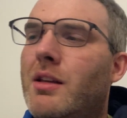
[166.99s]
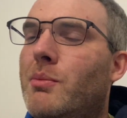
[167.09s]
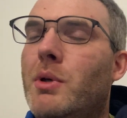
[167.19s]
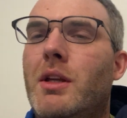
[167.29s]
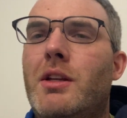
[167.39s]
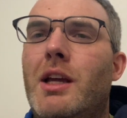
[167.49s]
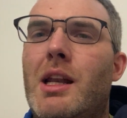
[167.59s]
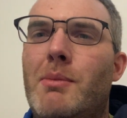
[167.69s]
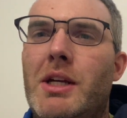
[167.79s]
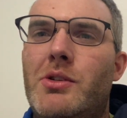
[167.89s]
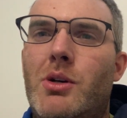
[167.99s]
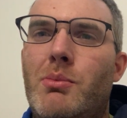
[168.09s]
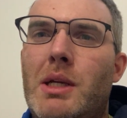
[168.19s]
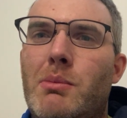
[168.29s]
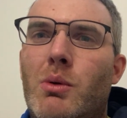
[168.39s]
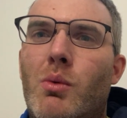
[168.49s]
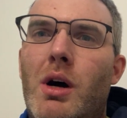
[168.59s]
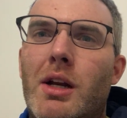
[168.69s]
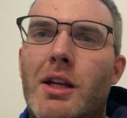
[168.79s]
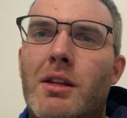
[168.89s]
But you got to make sure people
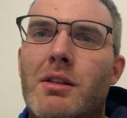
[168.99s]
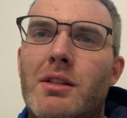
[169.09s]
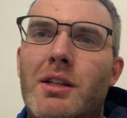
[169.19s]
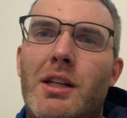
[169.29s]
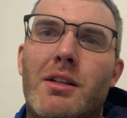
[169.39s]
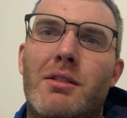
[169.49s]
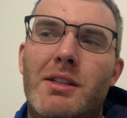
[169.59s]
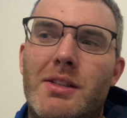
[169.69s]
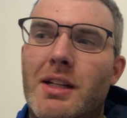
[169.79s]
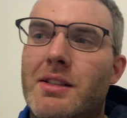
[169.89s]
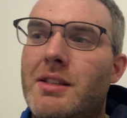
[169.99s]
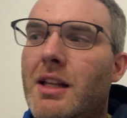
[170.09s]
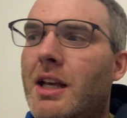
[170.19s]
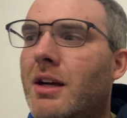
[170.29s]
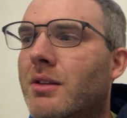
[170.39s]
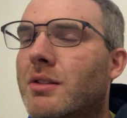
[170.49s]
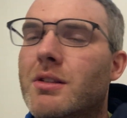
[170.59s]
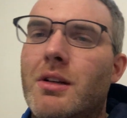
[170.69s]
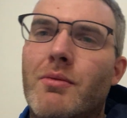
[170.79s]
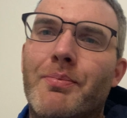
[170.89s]
want it and it's going to sell out.
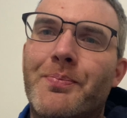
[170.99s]
So